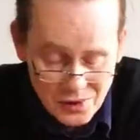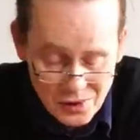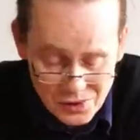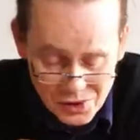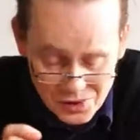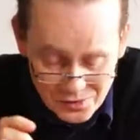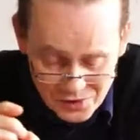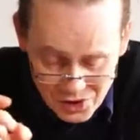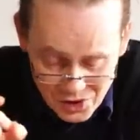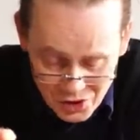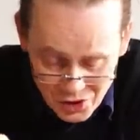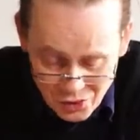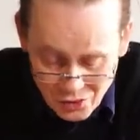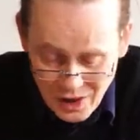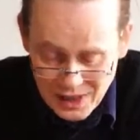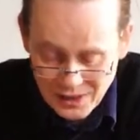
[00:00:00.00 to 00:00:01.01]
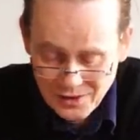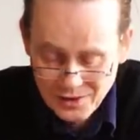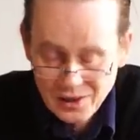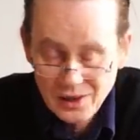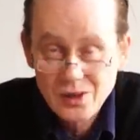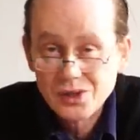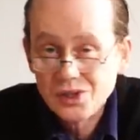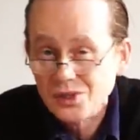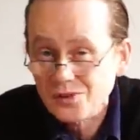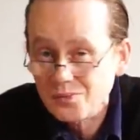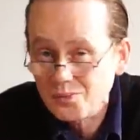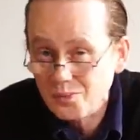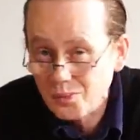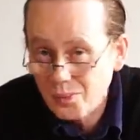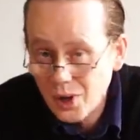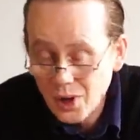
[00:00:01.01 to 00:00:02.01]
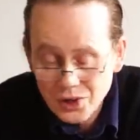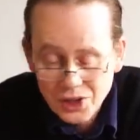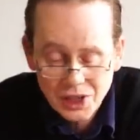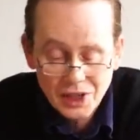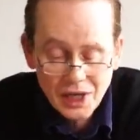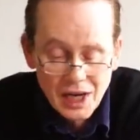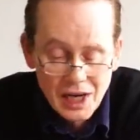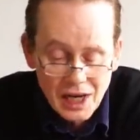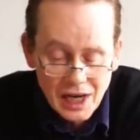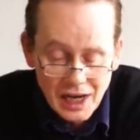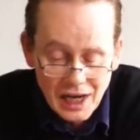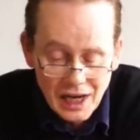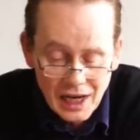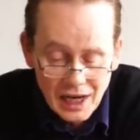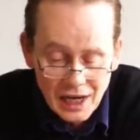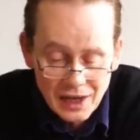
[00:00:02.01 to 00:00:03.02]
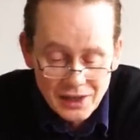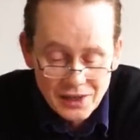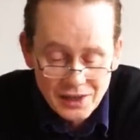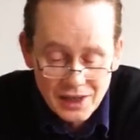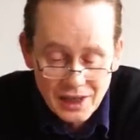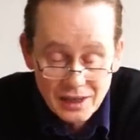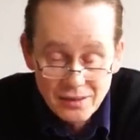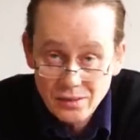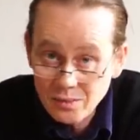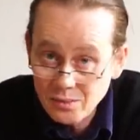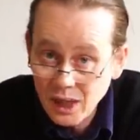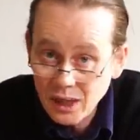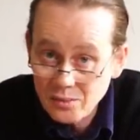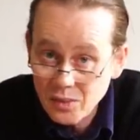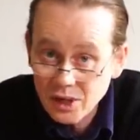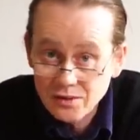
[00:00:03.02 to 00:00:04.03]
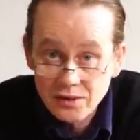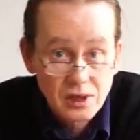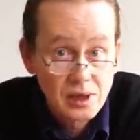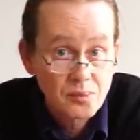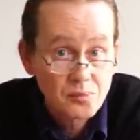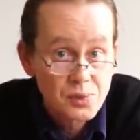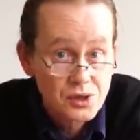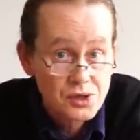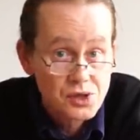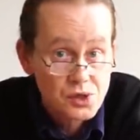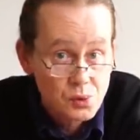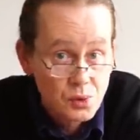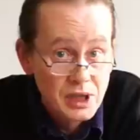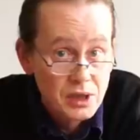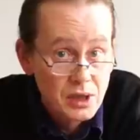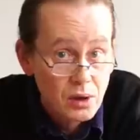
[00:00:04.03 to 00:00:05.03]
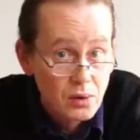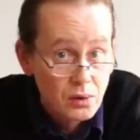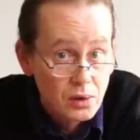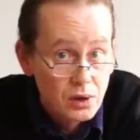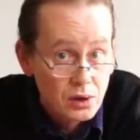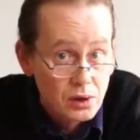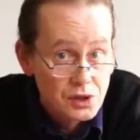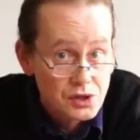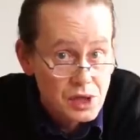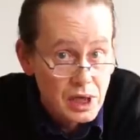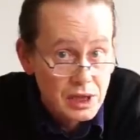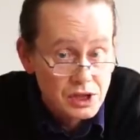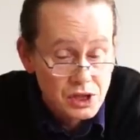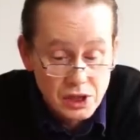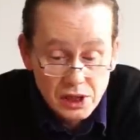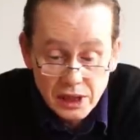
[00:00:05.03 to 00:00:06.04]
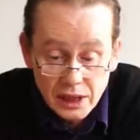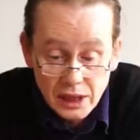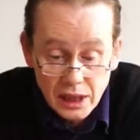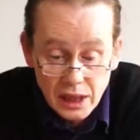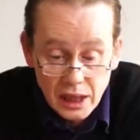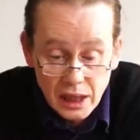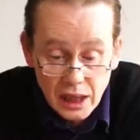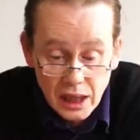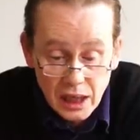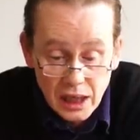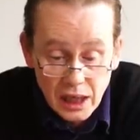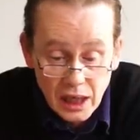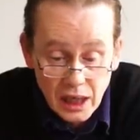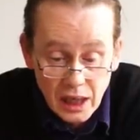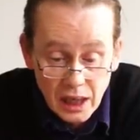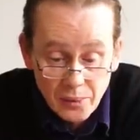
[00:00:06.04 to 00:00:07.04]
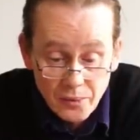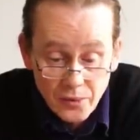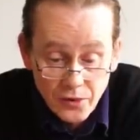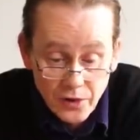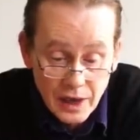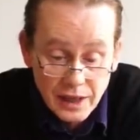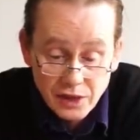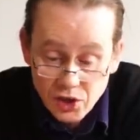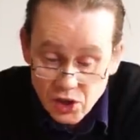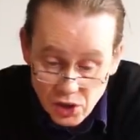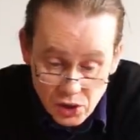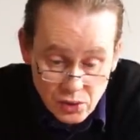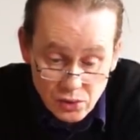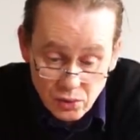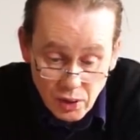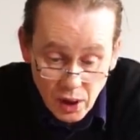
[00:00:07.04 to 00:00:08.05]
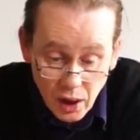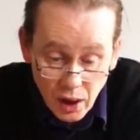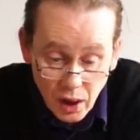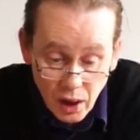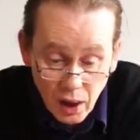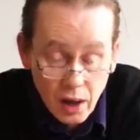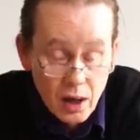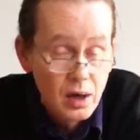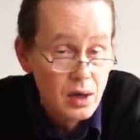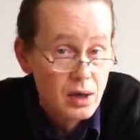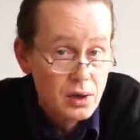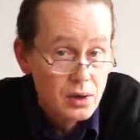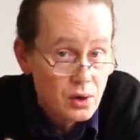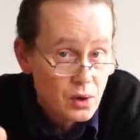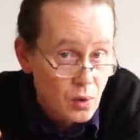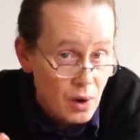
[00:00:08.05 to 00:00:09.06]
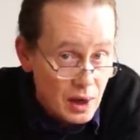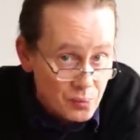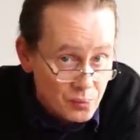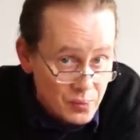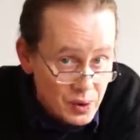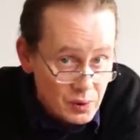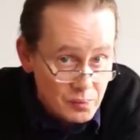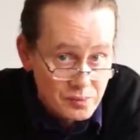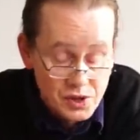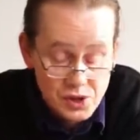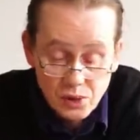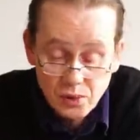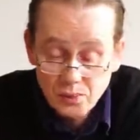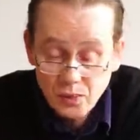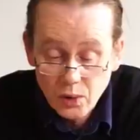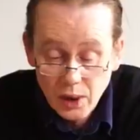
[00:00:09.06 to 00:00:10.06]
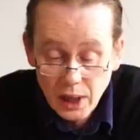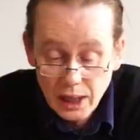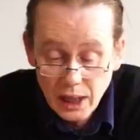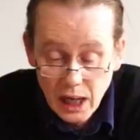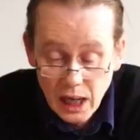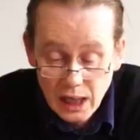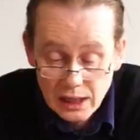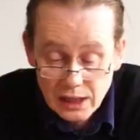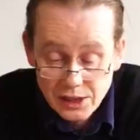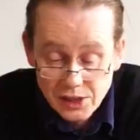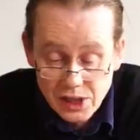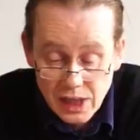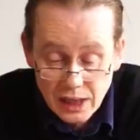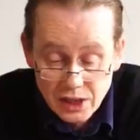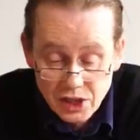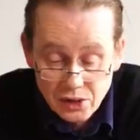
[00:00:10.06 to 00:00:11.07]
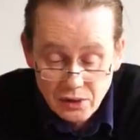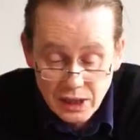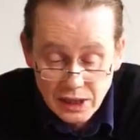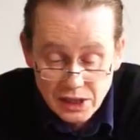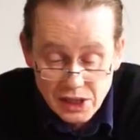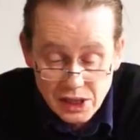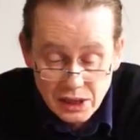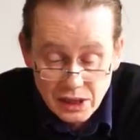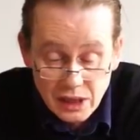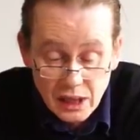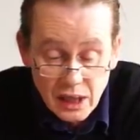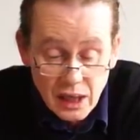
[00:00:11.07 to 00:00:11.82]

lots of strength, lots of body, and they remind me of Olympus Zuiko colours actually um, they too are quite pumped up, quite highly saturated.